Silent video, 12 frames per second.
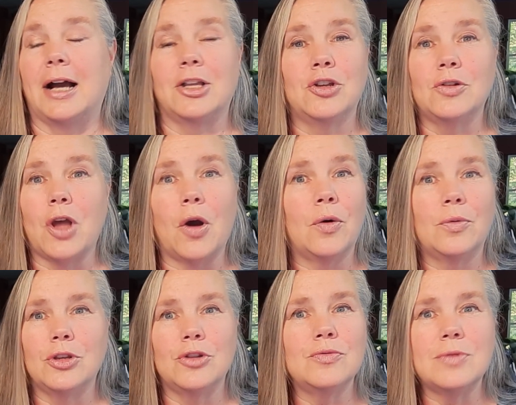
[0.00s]
you know,
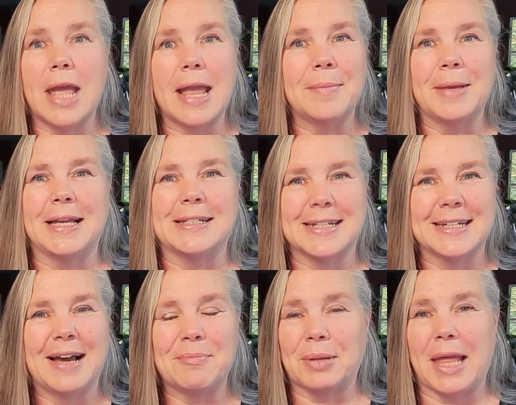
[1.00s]
you name it,
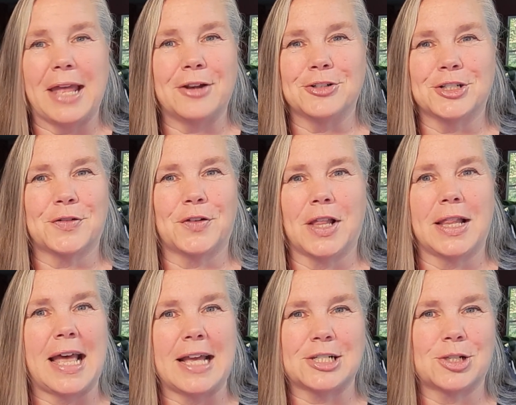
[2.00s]
planners for the
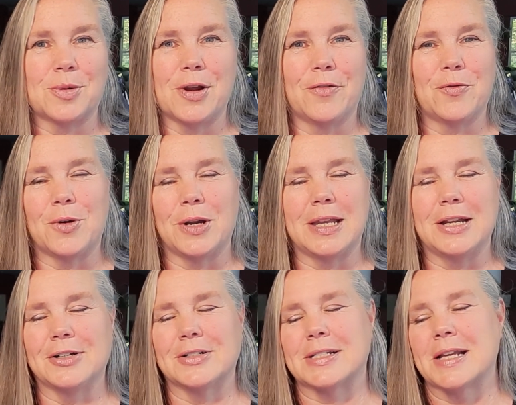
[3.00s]
last 3 or 4
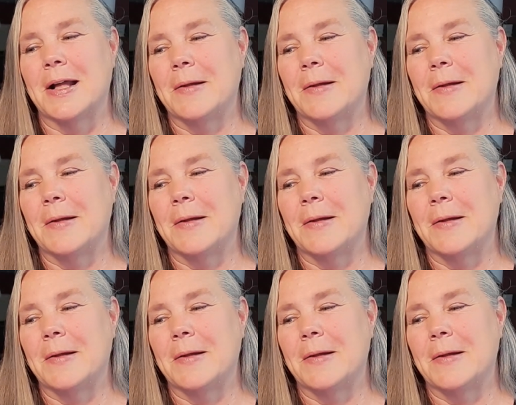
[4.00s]
years.